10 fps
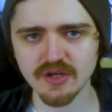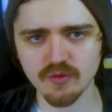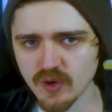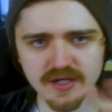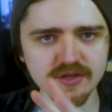you know,
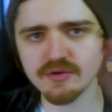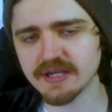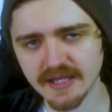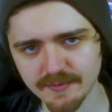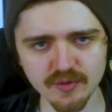why don't you
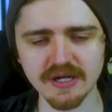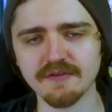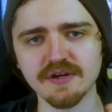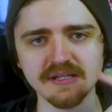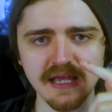kill him or
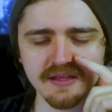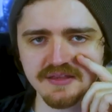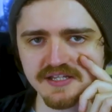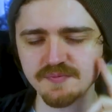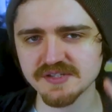whatever? And, and
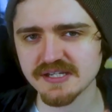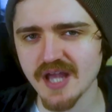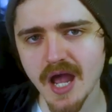Despero says,